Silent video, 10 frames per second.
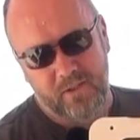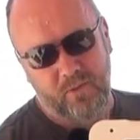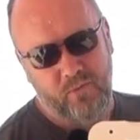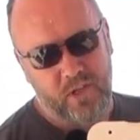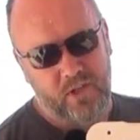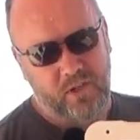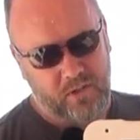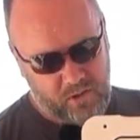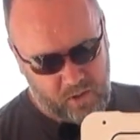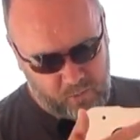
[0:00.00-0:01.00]
the fridge
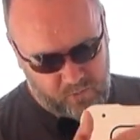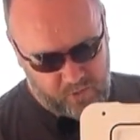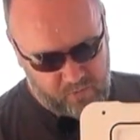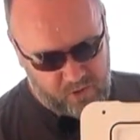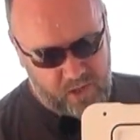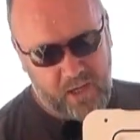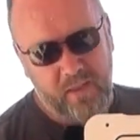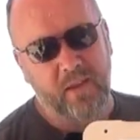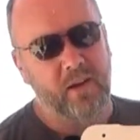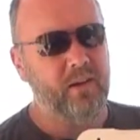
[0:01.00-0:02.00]
on top of everything
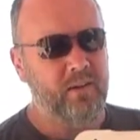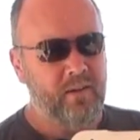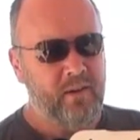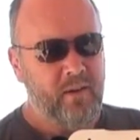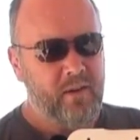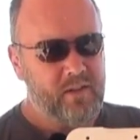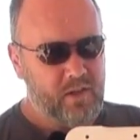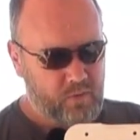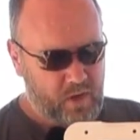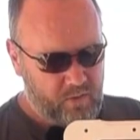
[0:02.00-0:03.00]
in there. So
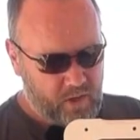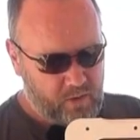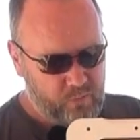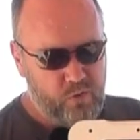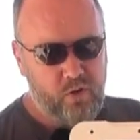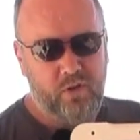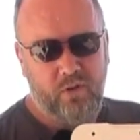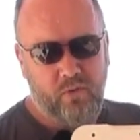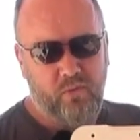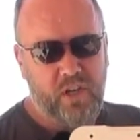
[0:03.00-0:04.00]
if you have like fruit
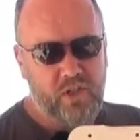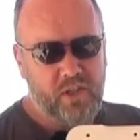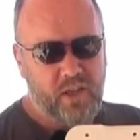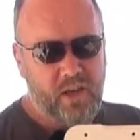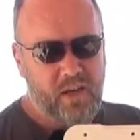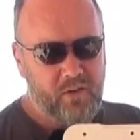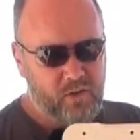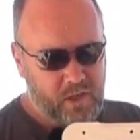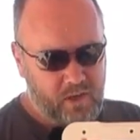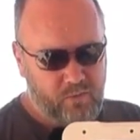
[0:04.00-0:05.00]
or veg in there,
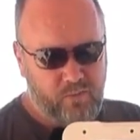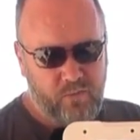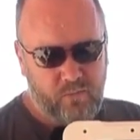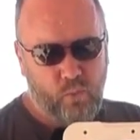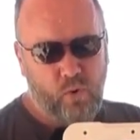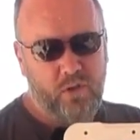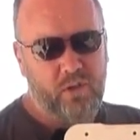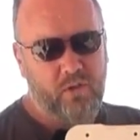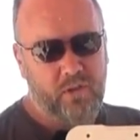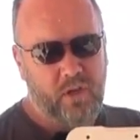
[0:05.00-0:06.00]
you get
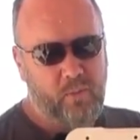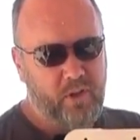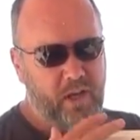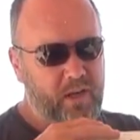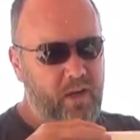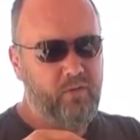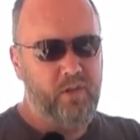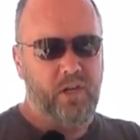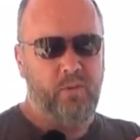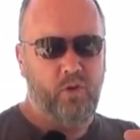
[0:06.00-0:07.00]
water on top of that every
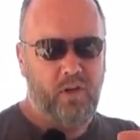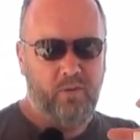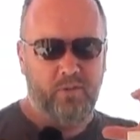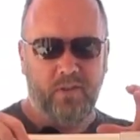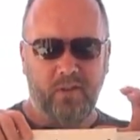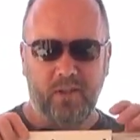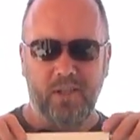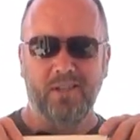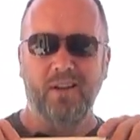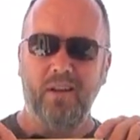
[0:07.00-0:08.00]
time you lift
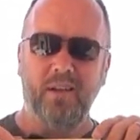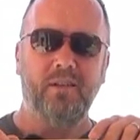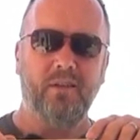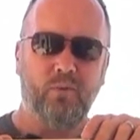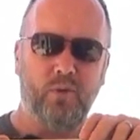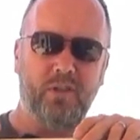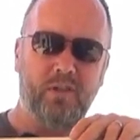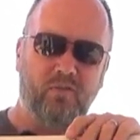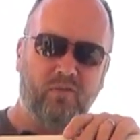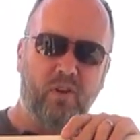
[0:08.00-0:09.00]
this lid, which
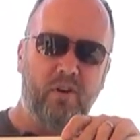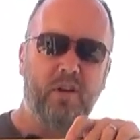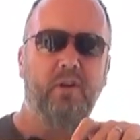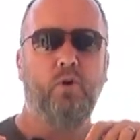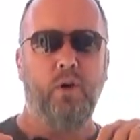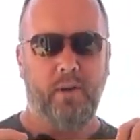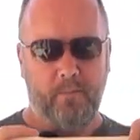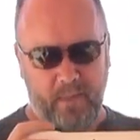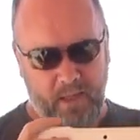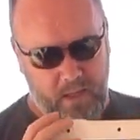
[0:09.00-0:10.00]
is very annoying,
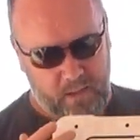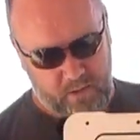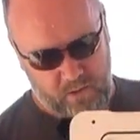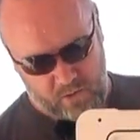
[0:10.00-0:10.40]
and I don't